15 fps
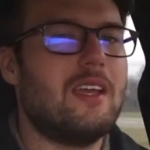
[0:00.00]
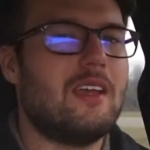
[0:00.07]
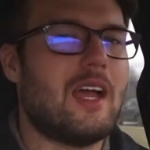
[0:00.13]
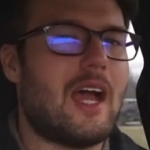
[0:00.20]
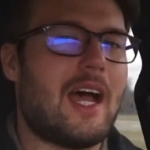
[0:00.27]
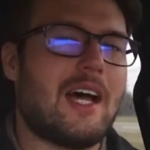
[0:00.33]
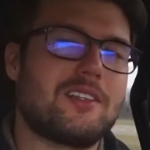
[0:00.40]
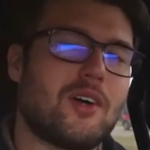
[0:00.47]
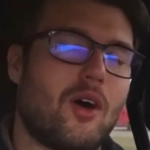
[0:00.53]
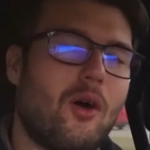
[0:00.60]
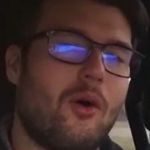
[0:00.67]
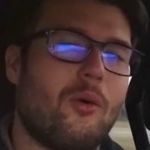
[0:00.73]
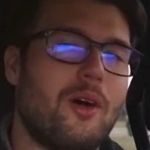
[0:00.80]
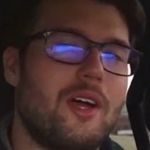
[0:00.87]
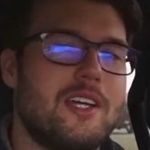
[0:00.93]
As
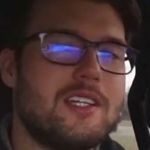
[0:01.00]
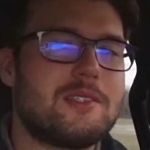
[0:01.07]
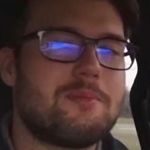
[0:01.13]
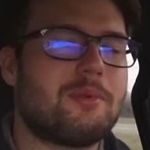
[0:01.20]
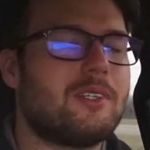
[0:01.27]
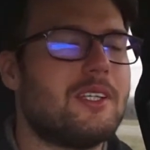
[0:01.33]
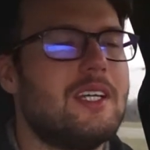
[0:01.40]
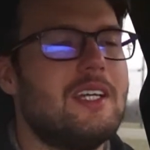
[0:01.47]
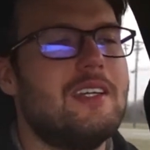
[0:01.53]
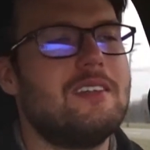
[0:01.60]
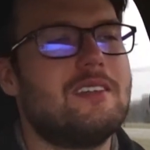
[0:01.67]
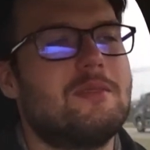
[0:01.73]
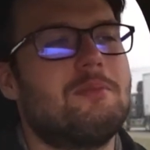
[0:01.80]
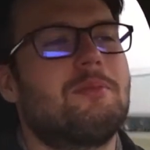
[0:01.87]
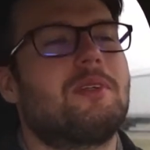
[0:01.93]
always,
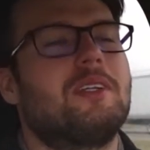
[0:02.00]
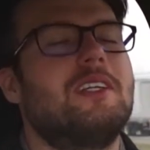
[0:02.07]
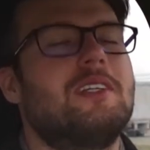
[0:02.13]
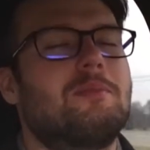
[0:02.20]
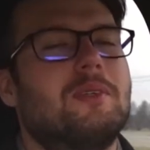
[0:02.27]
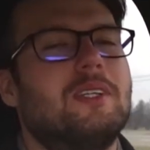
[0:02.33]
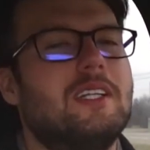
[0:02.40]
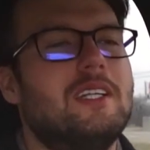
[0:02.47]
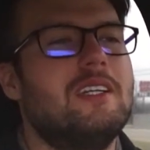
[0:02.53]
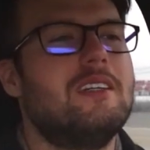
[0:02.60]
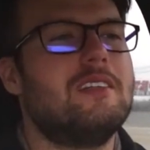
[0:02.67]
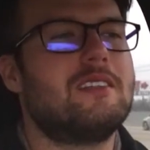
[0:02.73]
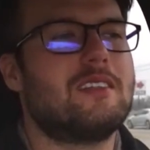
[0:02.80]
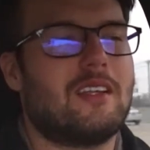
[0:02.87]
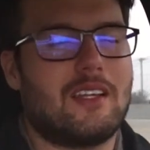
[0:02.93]
please
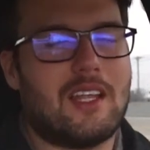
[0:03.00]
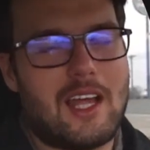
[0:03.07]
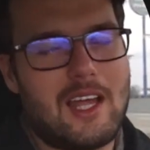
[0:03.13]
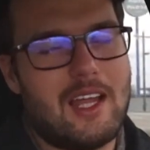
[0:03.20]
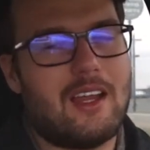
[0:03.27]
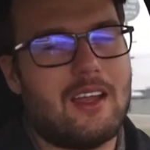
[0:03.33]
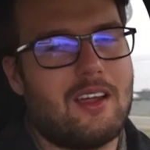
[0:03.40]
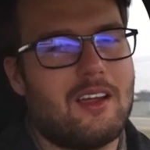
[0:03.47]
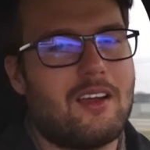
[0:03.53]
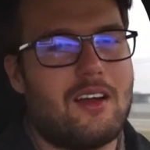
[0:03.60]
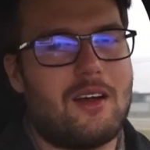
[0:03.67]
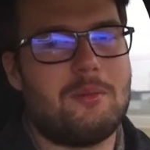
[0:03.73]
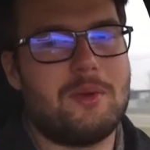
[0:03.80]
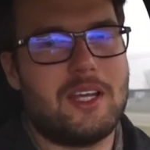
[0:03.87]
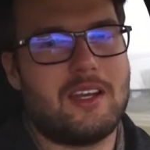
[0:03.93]
like,
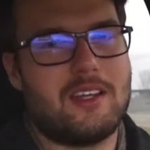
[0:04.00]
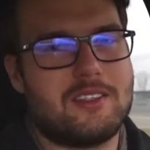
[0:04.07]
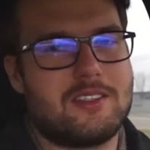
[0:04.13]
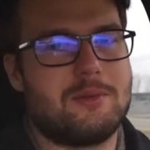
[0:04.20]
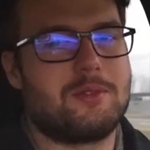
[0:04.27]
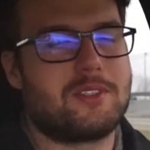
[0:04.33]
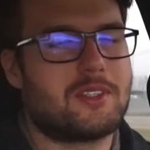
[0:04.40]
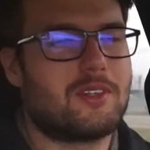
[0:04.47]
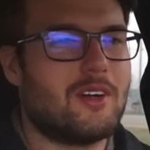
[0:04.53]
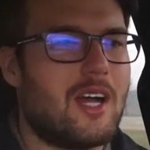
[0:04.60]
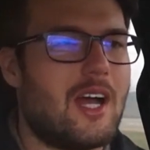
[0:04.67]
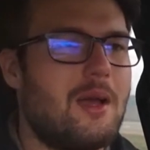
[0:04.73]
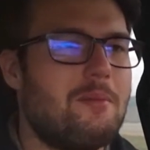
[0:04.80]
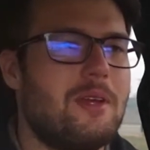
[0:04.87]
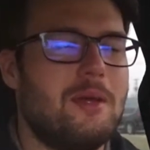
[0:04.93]
comment, and subscribe.